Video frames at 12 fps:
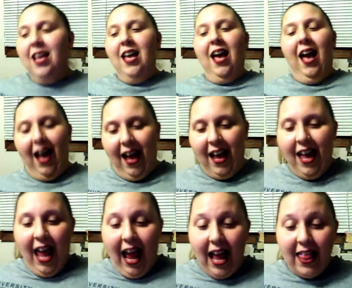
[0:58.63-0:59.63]
Ha!
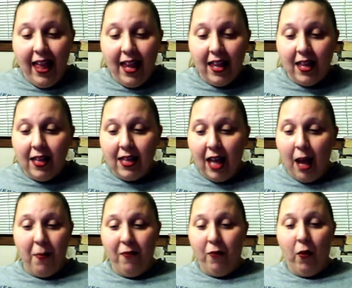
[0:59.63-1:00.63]
And then the time
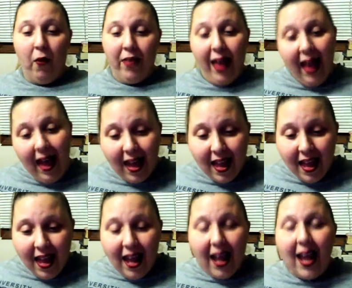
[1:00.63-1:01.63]
before that,
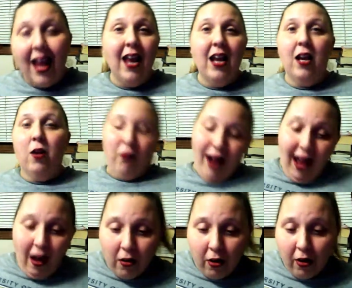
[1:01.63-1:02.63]
in a
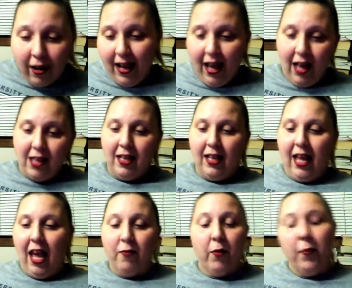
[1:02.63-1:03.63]
router, he also
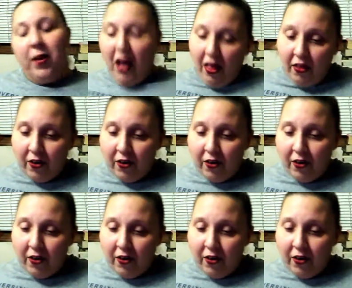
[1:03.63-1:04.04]
came from another